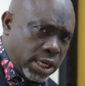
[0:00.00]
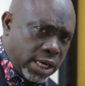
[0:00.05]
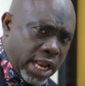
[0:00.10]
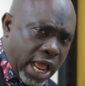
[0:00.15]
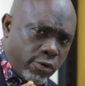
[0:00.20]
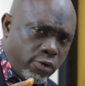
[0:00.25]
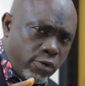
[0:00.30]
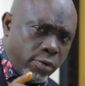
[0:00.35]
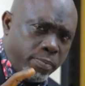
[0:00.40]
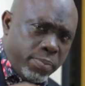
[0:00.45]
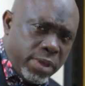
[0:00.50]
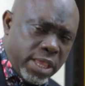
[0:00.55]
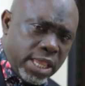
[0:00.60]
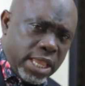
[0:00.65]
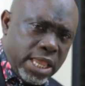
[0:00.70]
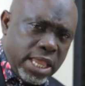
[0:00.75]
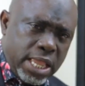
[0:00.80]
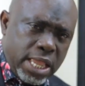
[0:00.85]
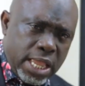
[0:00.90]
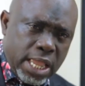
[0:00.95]
that would
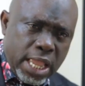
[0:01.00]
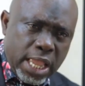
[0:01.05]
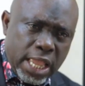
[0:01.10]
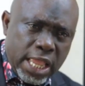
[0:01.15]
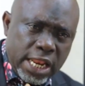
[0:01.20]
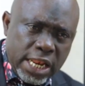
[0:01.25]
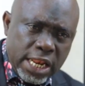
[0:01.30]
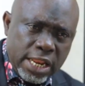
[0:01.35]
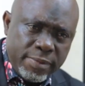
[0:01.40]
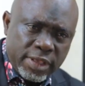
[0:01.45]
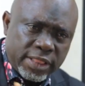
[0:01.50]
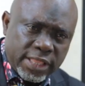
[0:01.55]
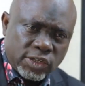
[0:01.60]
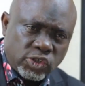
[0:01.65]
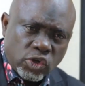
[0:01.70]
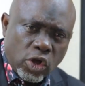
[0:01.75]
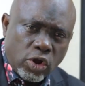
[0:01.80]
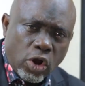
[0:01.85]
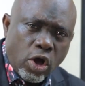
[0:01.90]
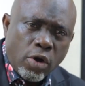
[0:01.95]
be a
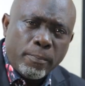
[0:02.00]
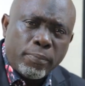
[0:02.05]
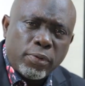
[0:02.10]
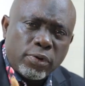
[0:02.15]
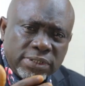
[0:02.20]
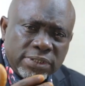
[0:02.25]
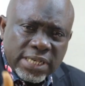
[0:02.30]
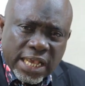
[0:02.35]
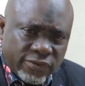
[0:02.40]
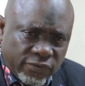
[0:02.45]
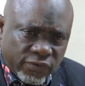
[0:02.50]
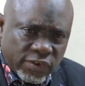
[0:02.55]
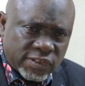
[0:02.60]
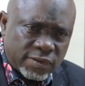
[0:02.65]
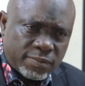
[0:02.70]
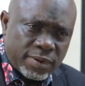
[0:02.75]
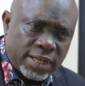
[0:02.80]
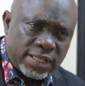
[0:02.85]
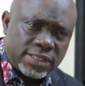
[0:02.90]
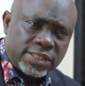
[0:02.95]
limitation on project
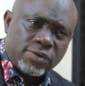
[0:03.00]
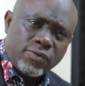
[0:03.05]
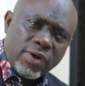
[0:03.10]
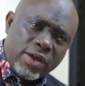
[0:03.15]
feasibility.